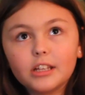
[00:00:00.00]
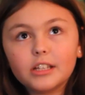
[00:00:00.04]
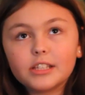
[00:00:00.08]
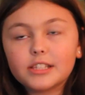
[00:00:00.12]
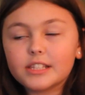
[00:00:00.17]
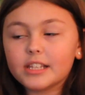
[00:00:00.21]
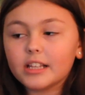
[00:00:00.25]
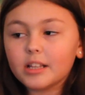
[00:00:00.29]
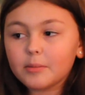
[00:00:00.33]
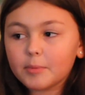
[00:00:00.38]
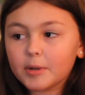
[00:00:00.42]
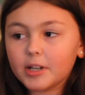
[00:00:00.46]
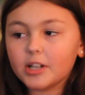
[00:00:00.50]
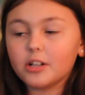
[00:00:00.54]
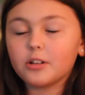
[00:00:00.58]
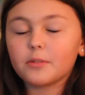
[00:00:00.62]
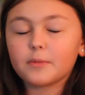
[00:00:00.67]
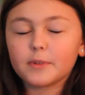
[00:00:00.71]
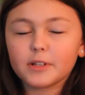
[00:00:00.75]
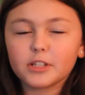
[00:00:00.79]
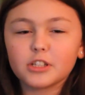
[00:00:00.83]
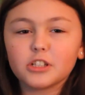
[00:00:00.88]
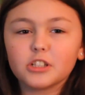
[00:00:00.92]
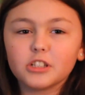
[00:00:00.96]
It's celebrated
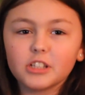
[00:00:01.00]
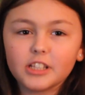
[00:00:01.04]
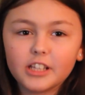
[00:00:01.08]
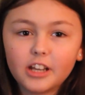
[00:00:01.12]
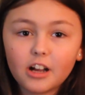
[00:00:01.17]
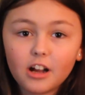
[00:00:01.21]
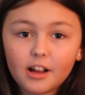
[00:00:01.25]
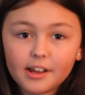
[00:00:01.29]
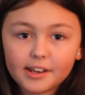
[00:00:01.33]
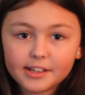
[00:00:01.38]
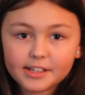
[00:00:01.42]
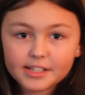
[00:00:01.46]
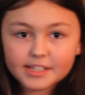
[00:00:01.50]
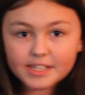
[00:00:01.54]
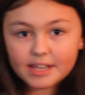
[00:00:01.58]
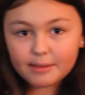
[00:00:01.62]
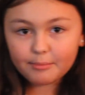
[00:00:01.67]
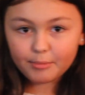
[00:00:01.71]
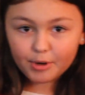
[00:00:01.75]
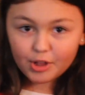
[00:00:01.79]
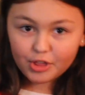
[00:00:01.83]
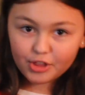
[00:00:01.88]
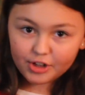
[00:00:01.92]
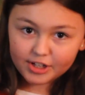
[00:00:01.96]
originally on
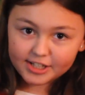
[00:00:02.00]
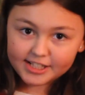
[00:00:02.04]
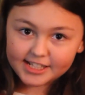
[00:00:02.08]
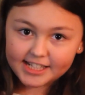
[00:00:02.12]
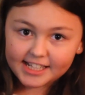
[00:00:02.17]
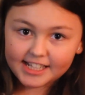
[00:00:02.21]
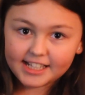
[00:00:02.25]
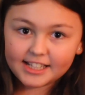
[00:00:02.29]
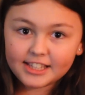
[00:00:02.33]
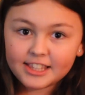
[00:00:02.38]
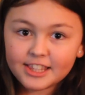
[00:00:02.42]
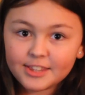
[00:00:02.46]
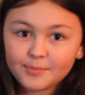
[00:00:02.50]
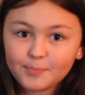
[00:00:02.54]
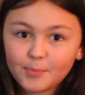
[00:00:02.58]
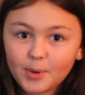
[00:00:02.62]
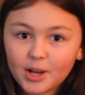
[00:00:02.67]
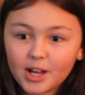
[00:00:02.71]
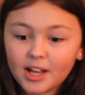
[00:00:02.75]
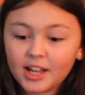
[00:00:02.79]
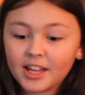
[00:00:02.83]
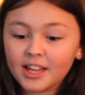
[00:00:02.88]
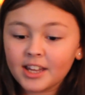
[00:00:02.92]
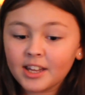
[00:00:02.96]
December 13th,
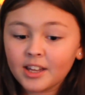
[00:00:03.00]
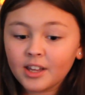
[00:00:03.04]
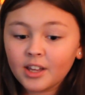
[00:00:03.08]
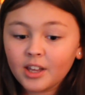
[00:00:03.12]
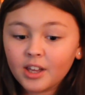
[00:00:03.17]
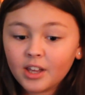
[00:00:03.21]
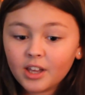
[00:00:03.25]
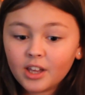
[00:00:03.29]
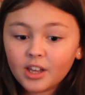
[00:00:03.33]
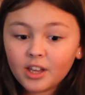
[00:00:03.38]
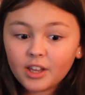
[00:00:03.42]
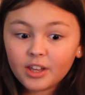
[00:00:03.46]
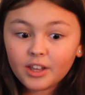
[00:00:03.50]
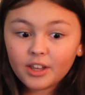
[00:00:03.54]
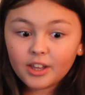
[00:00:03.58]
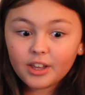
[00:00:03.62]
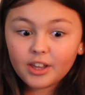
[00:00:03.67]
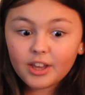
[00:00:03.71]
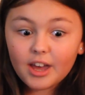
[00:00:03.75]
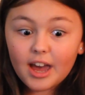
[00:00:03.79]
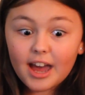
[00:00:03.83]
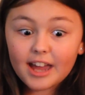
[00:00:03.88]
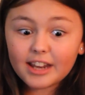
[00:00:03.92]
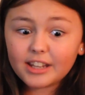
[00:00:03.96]
but
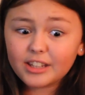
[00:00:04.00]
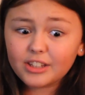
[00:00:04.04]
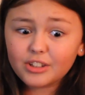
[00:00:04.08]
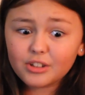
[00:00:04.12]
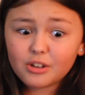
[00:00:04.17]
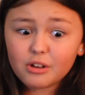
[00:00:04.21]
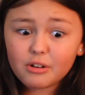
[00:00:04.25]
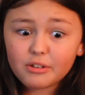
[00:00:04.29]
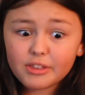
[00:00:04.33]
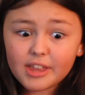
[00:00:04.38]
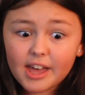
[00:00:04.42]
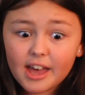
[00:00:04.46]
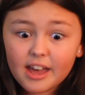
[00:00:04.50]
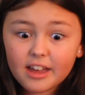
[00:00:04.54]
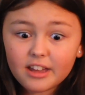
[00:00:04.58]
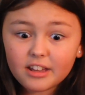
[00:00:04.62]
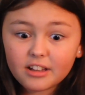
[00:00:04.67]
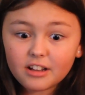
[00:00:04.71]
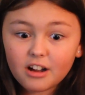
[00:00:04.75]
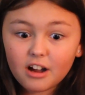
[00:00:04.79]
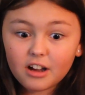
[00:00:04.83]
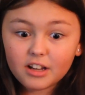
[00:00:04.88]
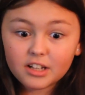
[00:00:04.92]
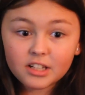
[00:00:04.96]
I didn't know
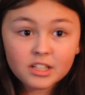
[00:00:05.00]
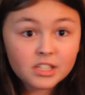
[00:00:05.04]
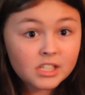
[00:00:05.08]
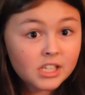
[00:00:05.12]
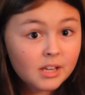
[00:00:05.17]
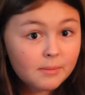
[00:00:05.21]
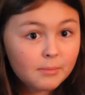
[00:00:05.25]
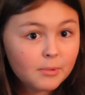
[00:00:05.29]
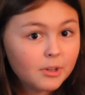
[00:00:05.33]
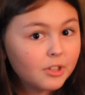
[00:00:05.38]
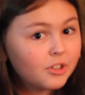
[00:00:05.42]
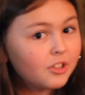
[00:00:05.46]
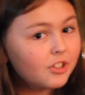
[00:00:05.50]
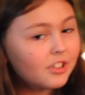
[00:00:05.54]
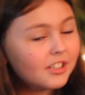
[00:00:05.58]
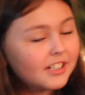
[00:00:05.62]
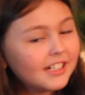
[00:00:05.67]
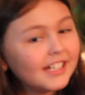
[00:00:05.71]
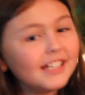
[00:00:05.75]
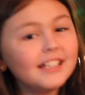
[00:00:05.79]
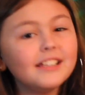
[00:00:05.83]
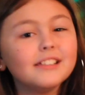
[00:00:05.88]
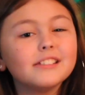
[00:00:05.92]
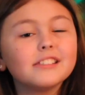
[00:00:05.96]
that on December
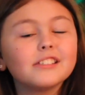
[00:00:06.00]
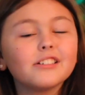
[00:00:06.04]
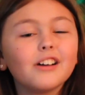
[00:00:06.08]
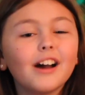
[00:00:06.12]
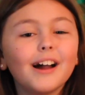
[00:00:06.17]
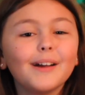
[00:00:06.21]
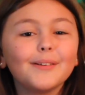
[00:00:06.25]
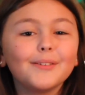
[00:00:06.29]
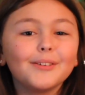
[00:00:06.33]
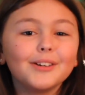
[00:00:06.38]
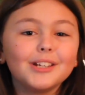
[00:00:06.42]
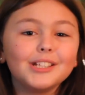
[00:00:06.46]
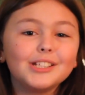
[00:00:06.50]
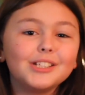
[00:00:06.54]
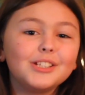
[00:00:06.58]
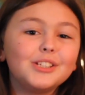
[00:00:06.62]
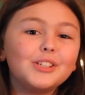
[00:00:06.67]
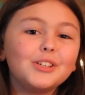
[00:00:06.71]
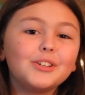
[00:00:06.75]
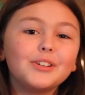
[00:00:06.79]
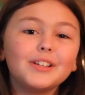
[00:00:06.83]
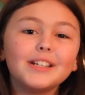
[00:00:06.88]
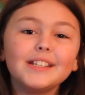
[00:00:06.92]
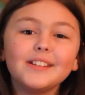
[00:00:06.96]
13th, so I'm going to
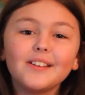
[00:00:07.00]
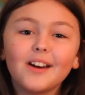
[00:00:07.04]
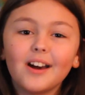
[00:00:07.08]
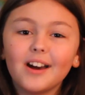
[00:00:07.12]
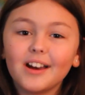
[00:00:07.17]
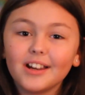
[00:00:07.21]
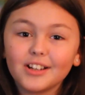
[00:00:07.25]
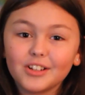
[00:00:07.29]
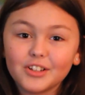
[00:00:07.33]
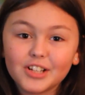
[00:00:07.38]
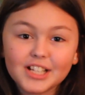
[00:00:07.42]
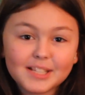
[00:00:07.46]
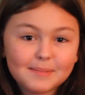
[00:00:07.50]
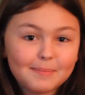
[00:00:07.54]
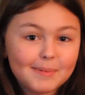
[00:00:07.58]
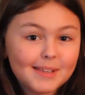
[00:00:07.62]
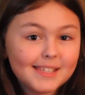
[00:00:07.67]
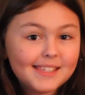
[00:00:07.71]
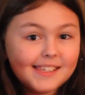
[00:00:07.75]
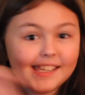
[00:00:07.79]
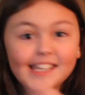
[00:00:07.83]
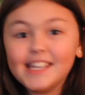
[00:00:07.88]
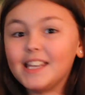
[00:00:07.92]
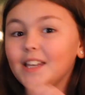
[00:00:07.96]
do it on
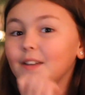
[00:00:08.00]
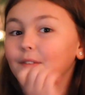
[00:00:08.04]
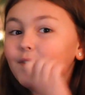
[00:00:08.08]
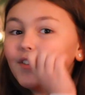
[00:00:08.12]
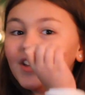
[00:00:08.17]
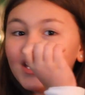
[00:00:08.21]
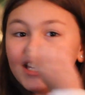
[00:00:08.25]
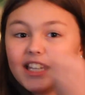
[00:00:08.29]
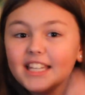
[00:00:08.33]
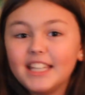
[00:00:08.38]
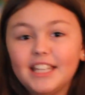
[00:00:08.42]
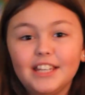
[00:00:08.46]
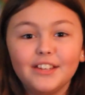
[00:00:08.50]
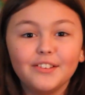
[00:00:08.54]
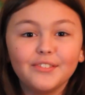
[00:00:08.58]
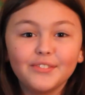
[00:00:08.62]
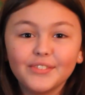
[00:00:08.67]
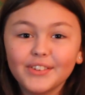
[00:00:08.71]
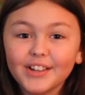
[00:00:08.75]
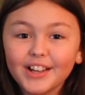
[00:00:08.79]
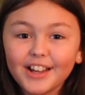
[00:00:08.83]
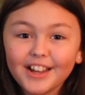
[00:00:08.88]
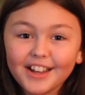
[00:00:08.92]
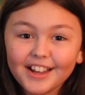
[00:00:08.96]
Christmas Eve.
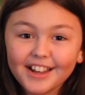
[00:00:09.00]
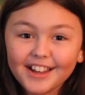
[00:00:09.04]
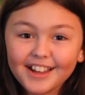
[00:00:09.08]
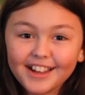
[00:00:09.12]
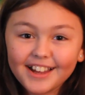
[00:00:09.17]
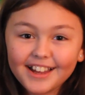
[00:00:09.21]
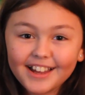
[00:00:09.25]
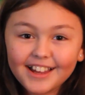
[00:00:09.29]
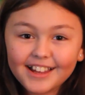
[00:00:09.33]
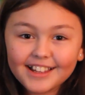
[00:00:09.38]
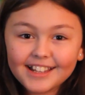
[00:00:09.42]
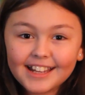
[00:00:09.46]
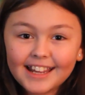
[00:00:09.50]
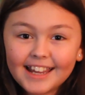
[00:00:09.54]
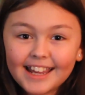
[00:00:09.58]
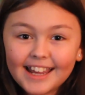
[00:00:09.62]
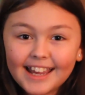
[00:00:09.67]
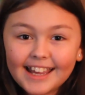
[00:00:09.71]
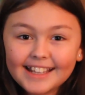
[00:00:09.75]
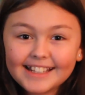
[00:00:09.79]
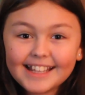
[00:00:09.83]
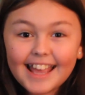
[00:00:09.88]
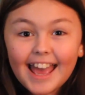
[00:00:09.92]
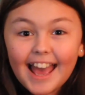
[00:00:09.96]

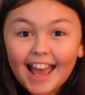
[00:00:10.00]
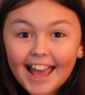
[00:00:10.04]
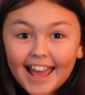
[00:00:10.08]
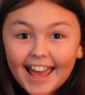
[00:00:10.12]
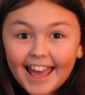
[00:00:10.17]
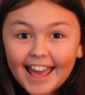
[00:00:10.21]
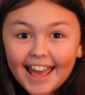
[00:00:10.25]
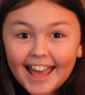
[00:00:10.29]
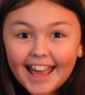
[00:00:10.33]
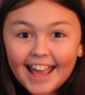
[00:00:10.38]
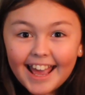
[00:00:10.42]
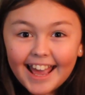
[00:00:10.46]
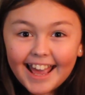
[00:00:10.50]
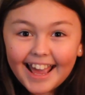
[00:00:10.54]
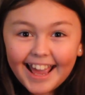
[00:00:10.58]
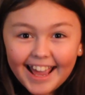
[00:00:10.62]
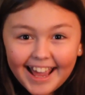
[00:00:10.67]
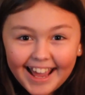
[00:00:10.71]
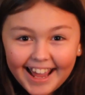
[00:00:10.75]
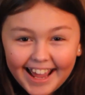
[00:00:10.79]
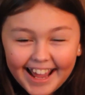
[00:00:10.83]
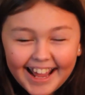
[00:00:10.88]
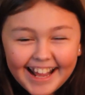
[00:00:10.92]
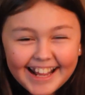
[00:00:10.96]

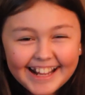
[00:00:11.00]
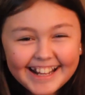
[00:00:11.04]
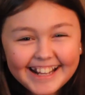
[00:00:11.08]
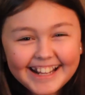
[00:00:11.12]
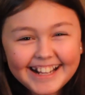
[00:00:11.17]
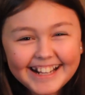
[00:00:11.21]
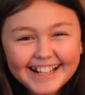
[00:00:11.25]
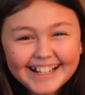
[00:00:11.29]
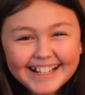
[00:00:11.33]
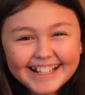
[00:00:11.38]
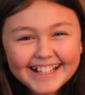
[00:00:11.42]
Yay!